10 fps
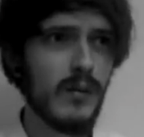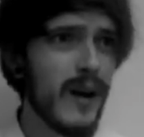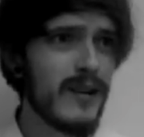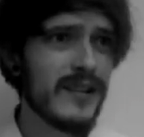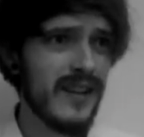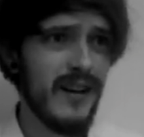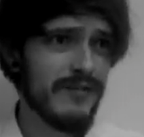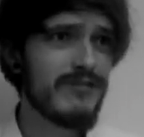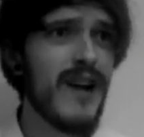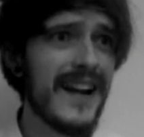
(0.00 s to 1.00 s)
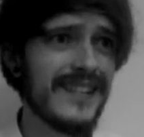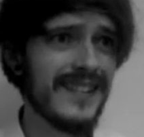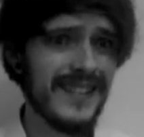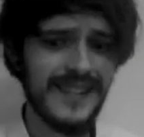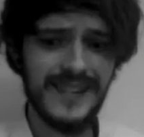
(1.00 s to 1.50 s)
Where is our Fred?
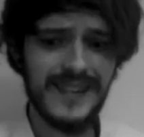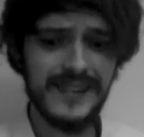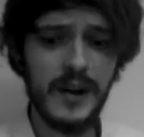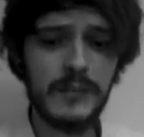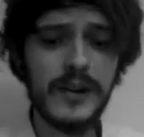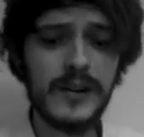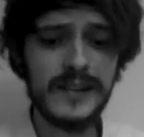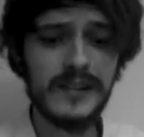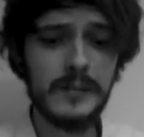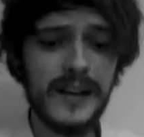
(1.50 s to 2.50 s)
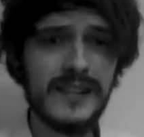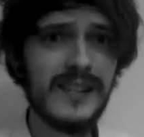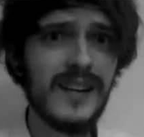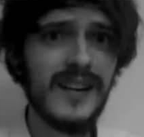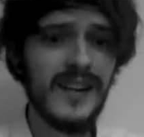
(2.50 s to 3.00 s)
Dom Dog dismays.
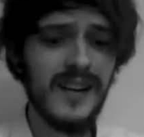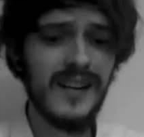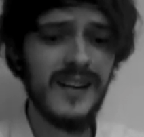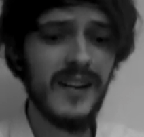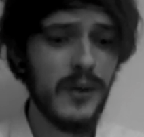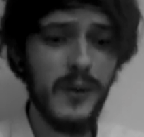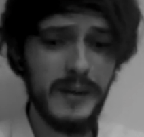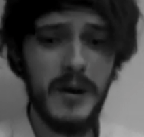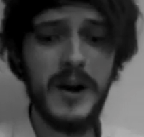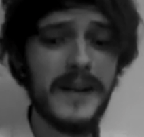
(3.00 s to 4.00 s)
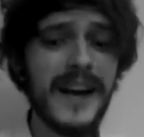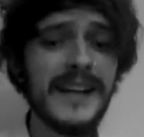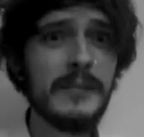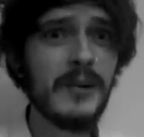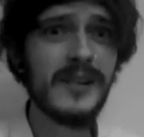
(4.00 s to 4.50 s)
I thought he might be
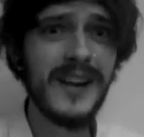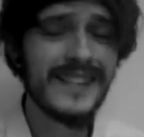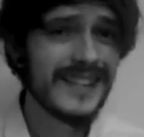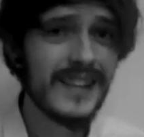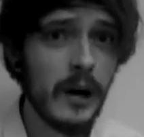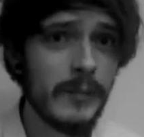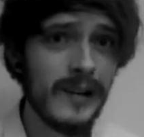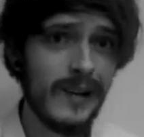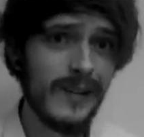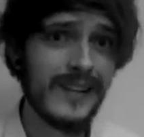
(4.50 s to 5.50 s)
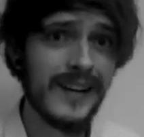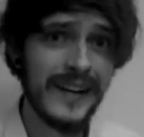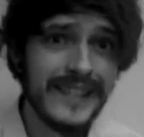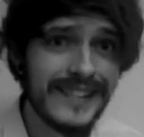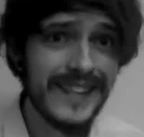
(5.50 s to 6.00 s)
able to come along
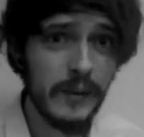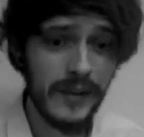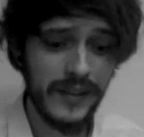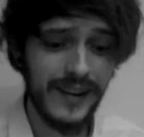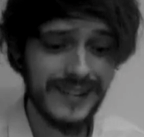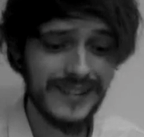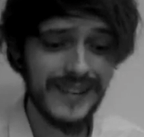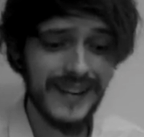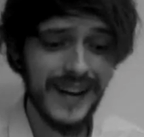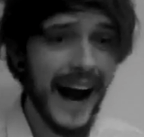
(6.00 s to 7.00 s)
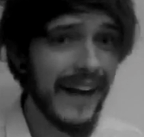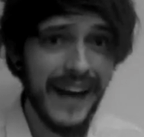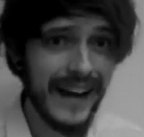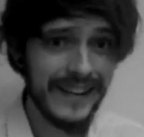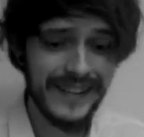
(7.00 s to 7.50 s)
and sit with us at the
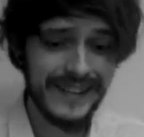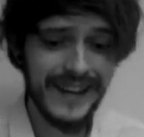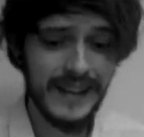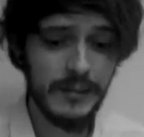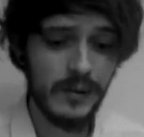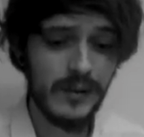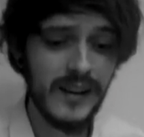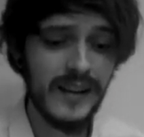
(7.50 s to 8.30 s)
head of the table.